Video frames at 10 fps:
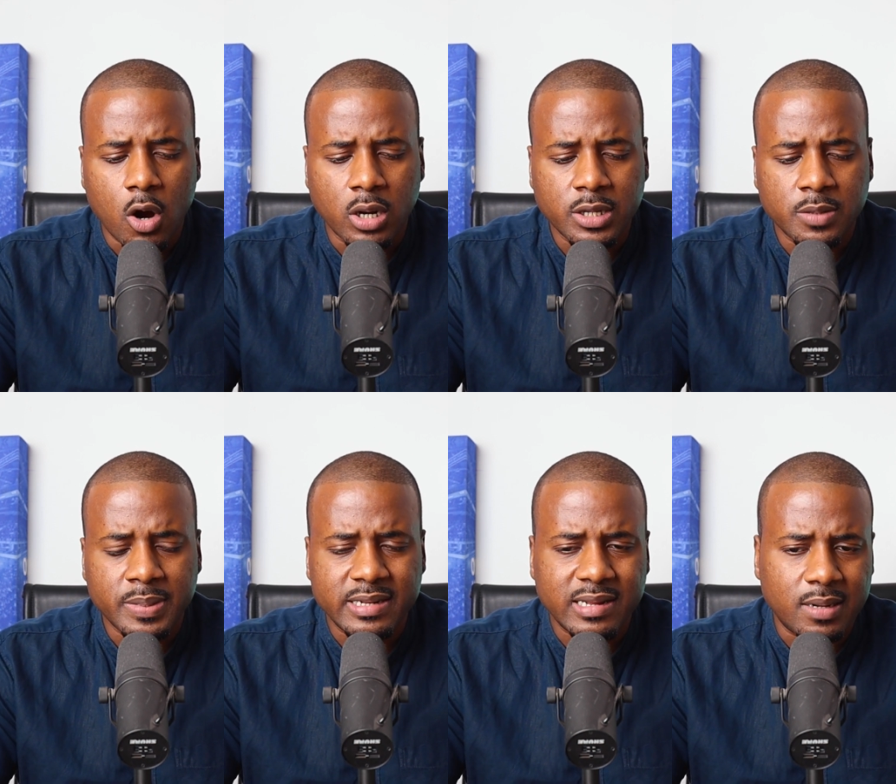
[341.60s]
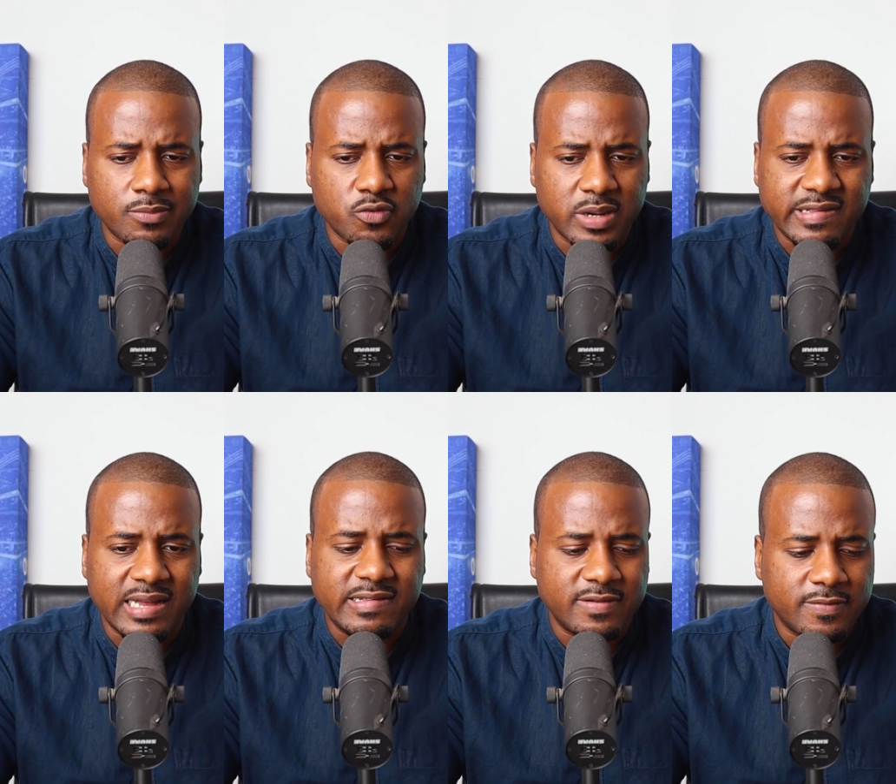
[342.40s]
are a little bit um, too
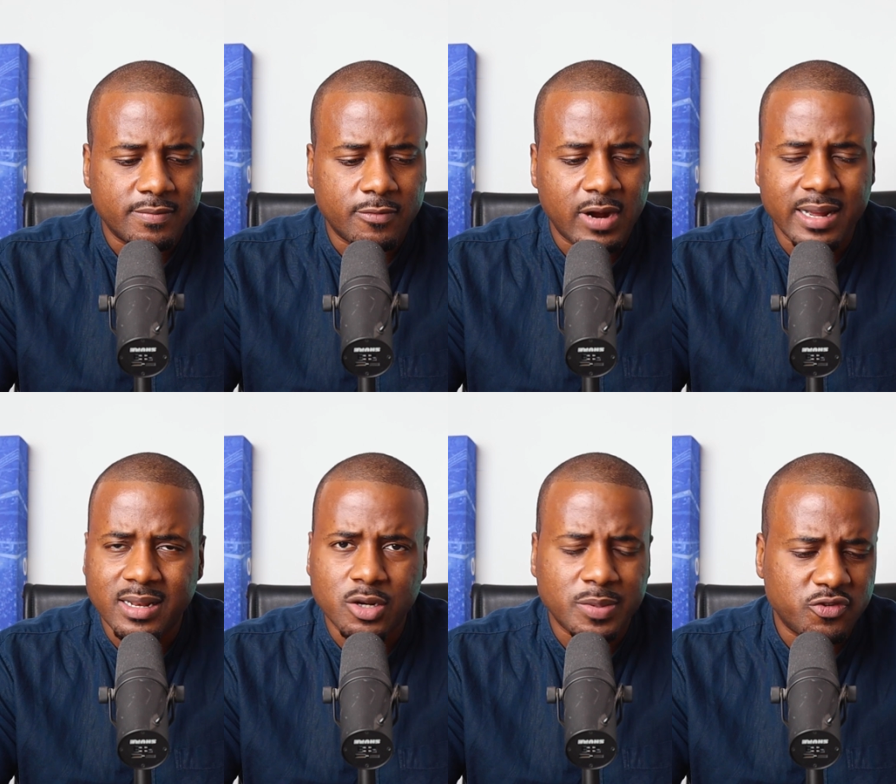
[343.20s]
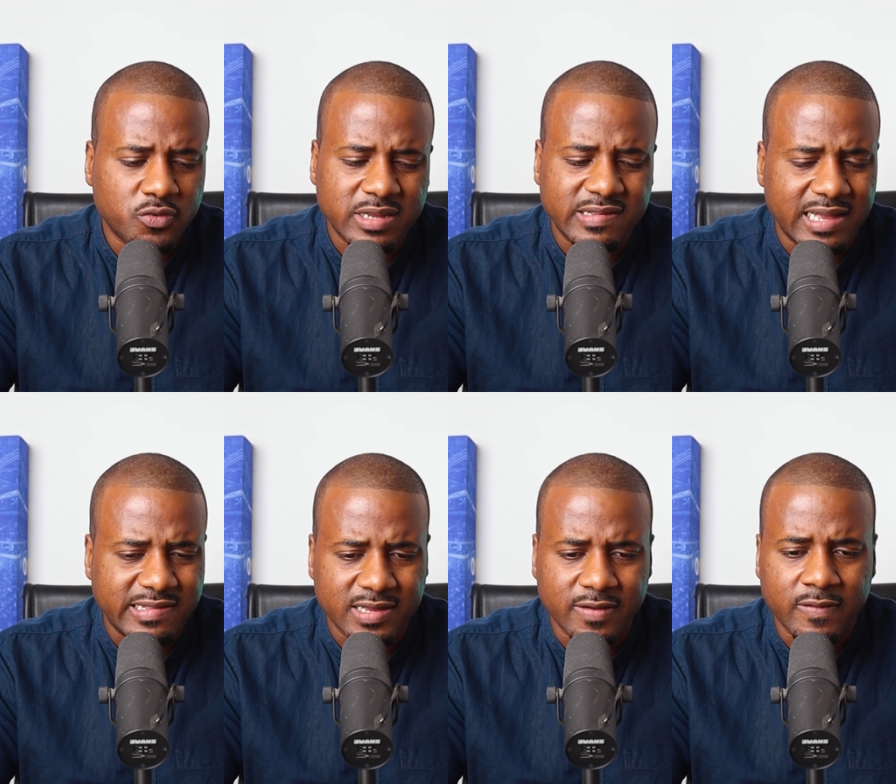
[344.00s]
excessive, right? A little bit too
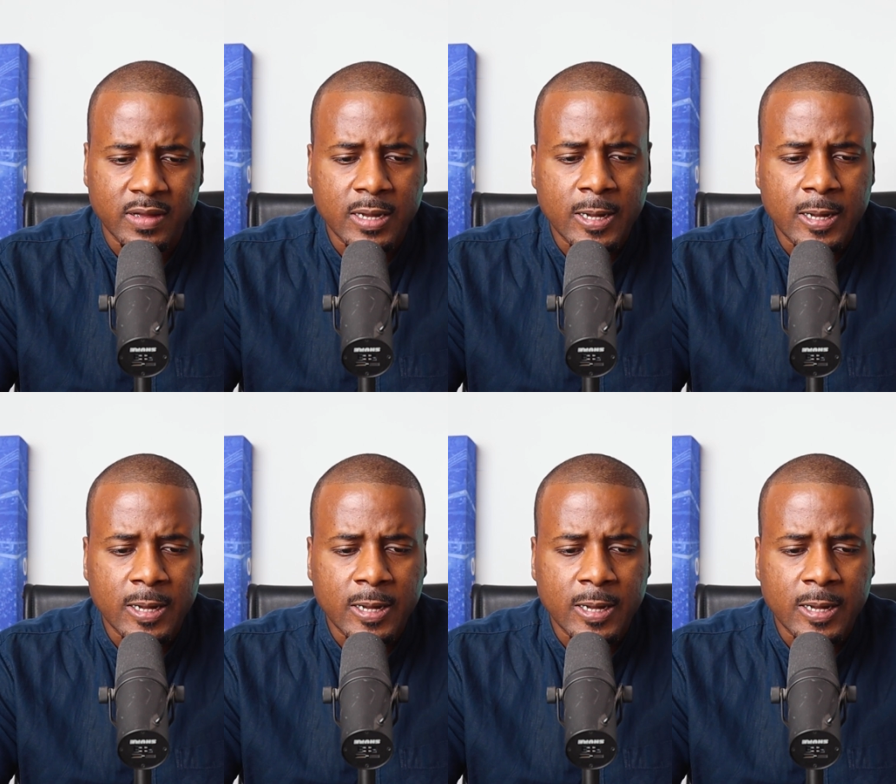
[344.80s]
excessive.